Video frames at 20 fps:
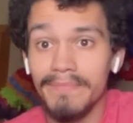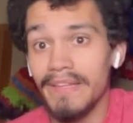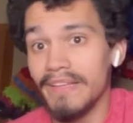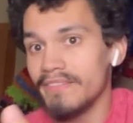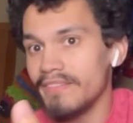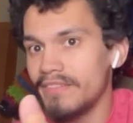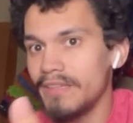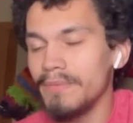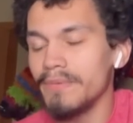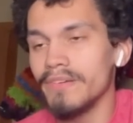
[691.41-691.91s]
That's
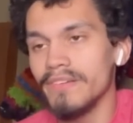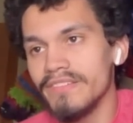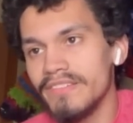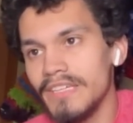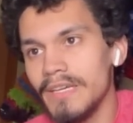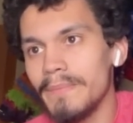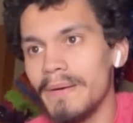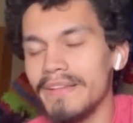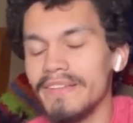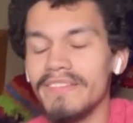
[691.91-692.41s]
the team you're going to see
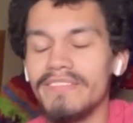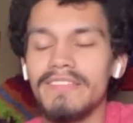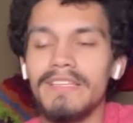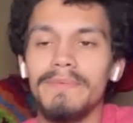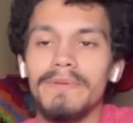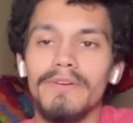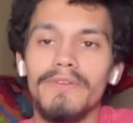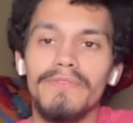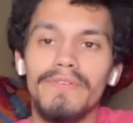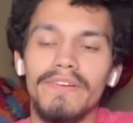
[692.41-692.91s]
him on. That's the team
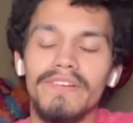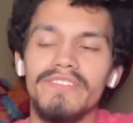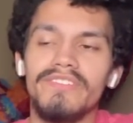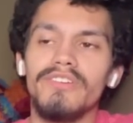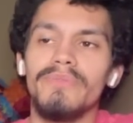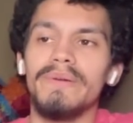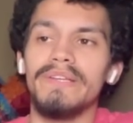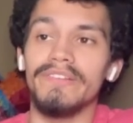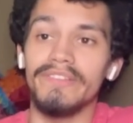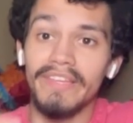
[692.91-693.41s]
you're referring to
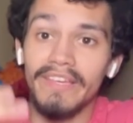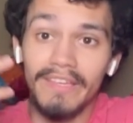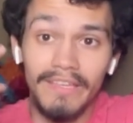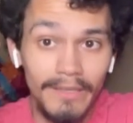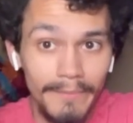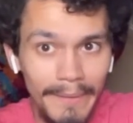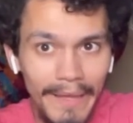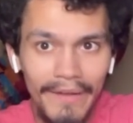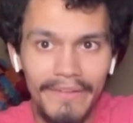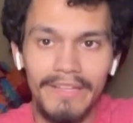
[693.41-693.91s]
when you're thinking
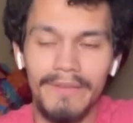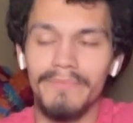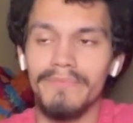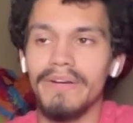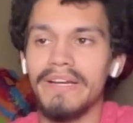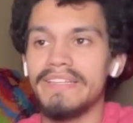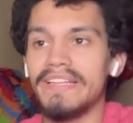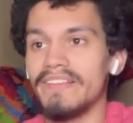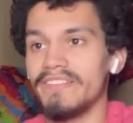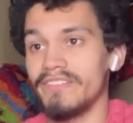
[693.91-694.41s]
about him,
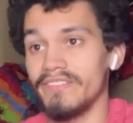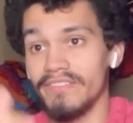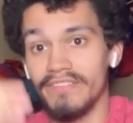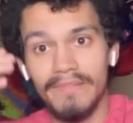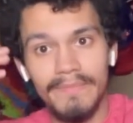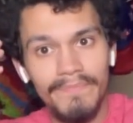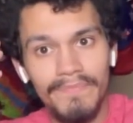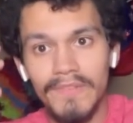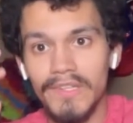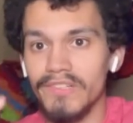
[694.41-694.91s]
right? That's just
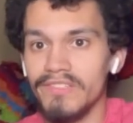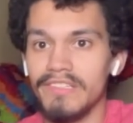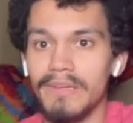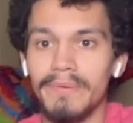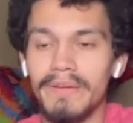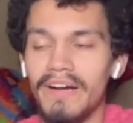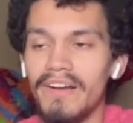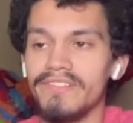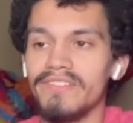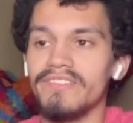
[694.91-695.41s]
your
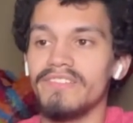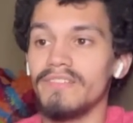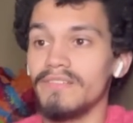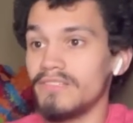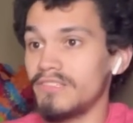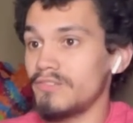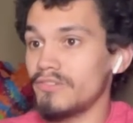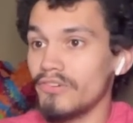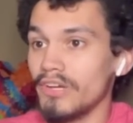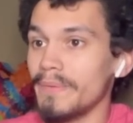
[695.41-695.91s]
subconscious
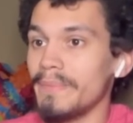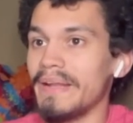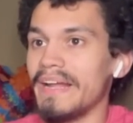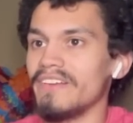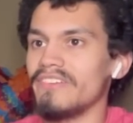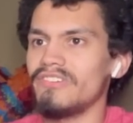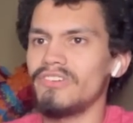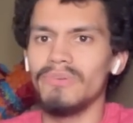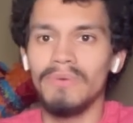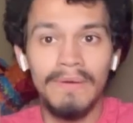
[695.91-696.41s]
screaming
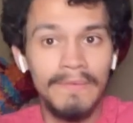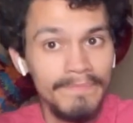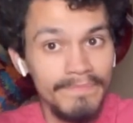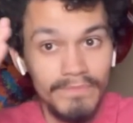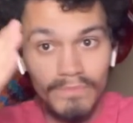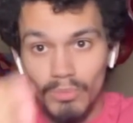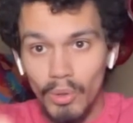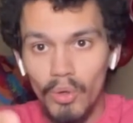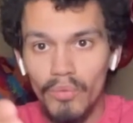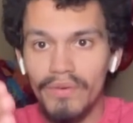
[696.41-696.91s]
at you.
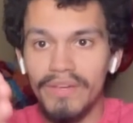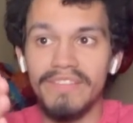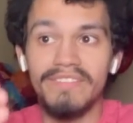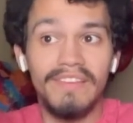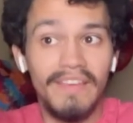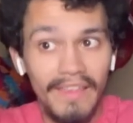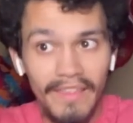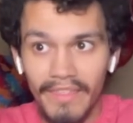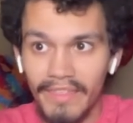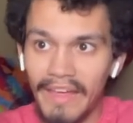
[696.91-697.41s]
Movies.
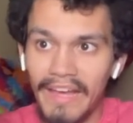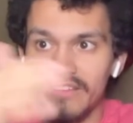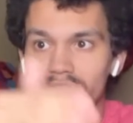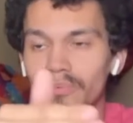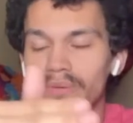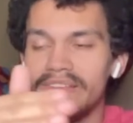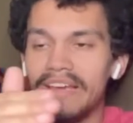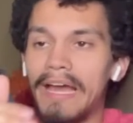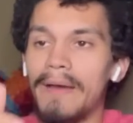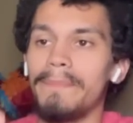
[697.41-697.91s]
That's
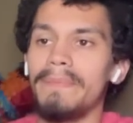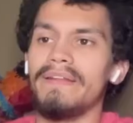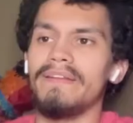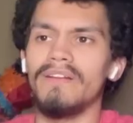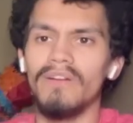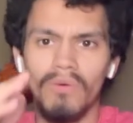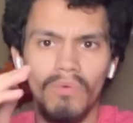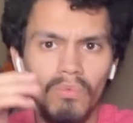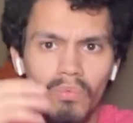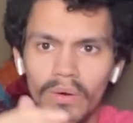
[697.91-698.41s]
what's happening.
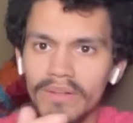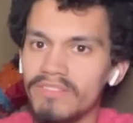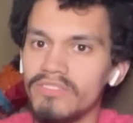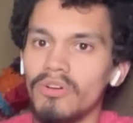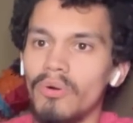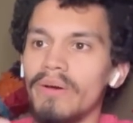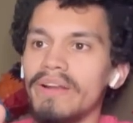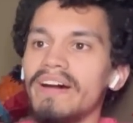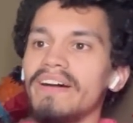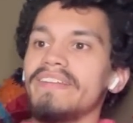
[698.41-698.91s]
What's
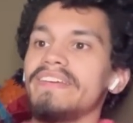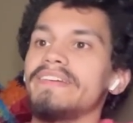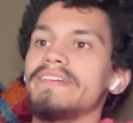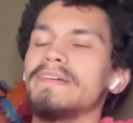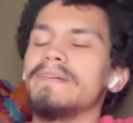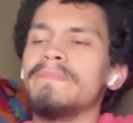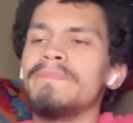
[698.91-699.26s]
going on here?